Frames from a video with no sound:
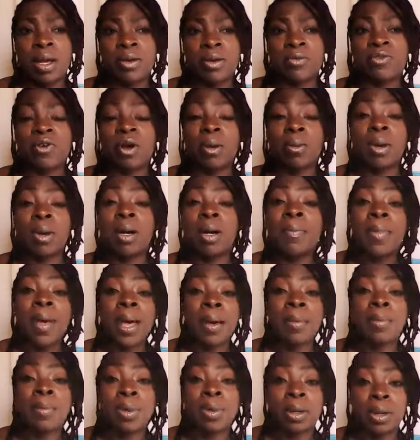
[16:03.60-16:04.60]
from a
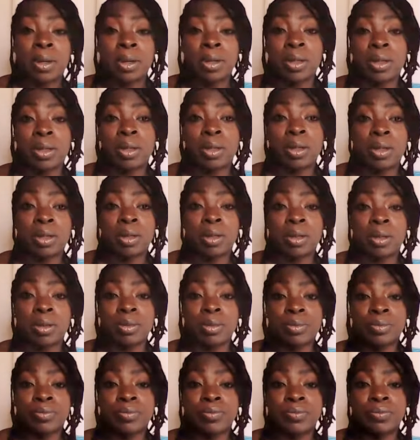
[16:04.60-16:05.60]
member
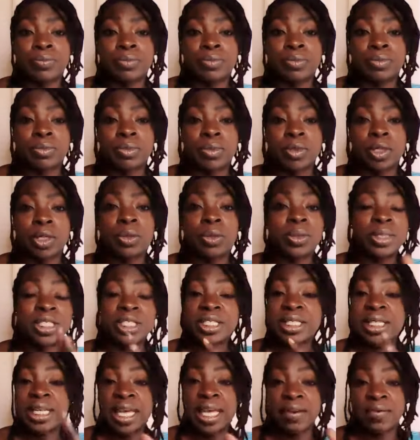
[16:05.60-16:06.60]
who had
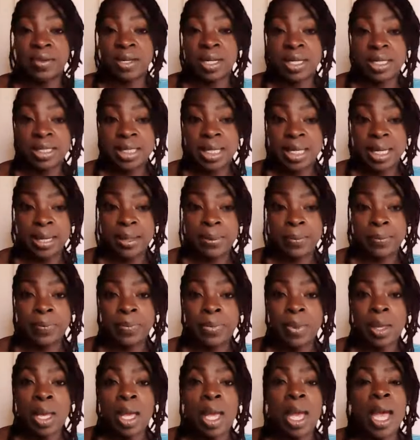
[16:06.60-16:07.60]
just given it to him.
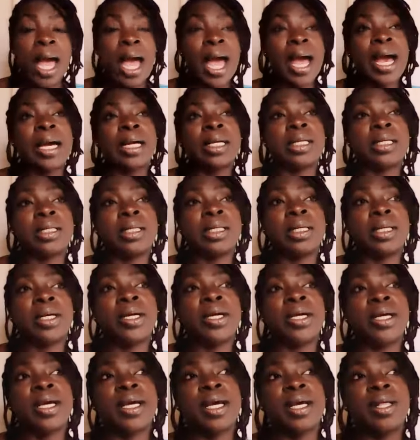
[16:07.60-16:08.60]
And
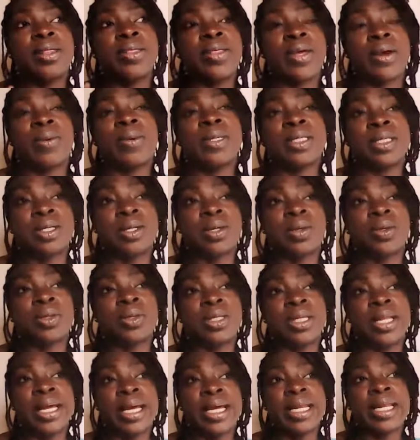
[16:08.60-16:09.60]
there was an
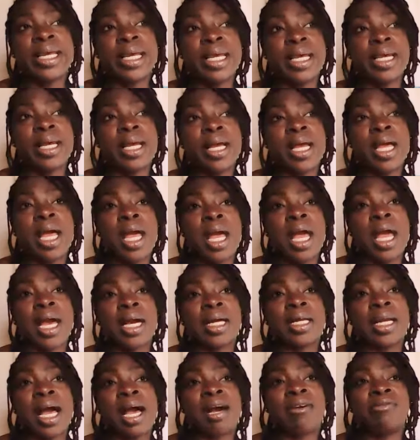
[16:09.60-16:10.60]
old lady,
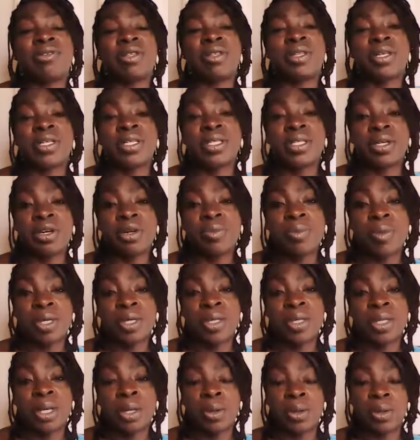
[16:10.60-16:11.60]
and after the
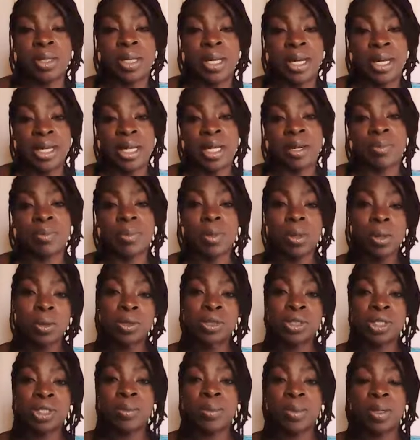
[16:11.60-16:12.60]
sermon, the old lady
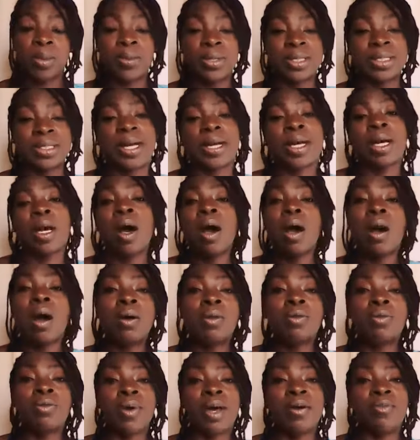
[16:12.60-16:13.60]
approached him and was like,
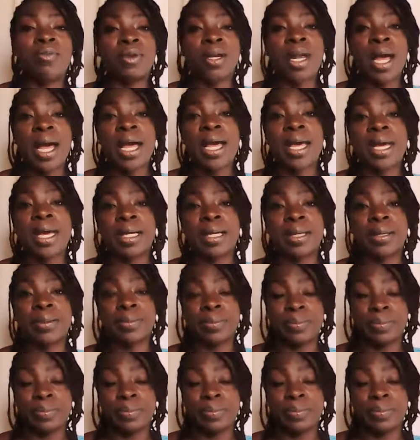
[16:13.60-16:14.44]
"Oh, Reverend Ike,